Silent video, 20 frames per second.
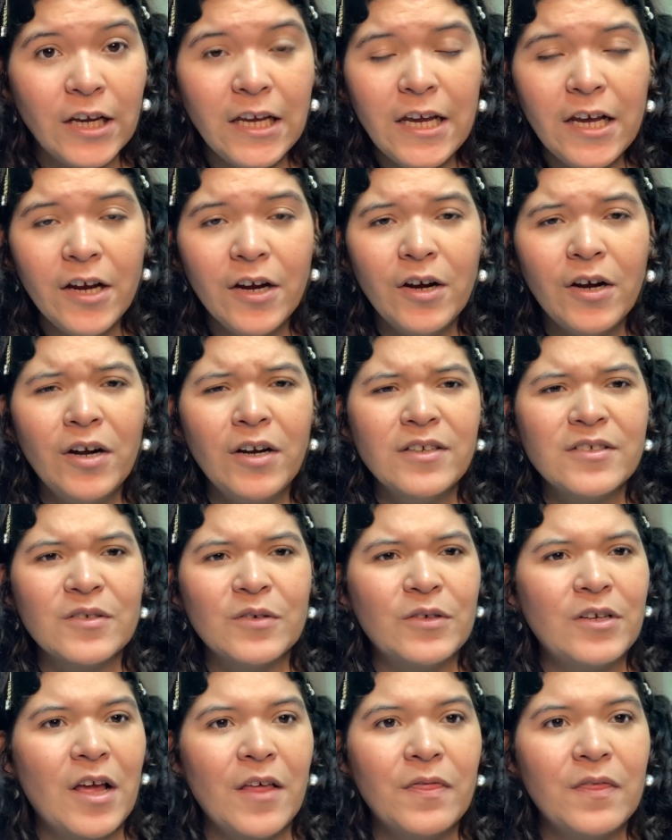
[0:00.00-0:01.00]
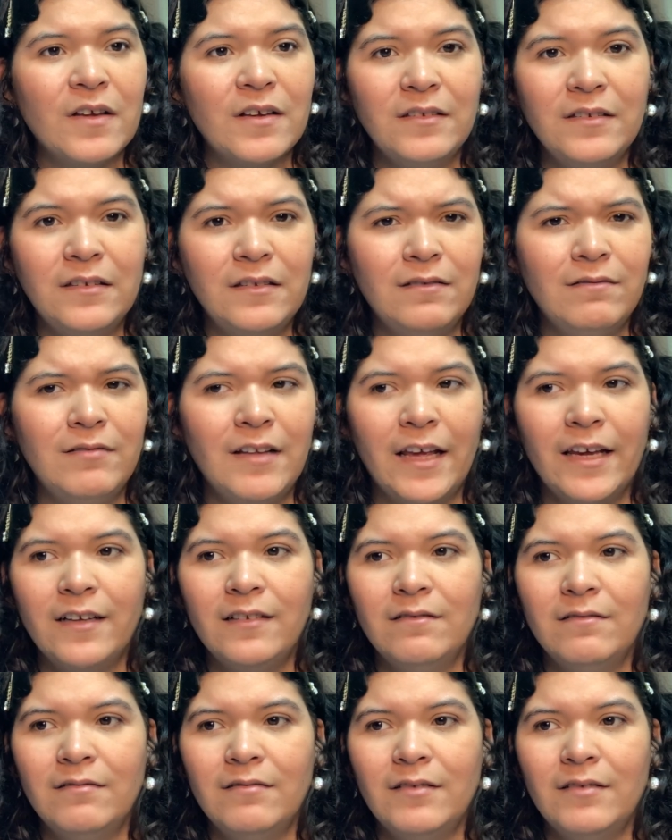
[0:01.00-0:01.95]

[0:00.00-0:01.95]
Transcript: ears, or nothing like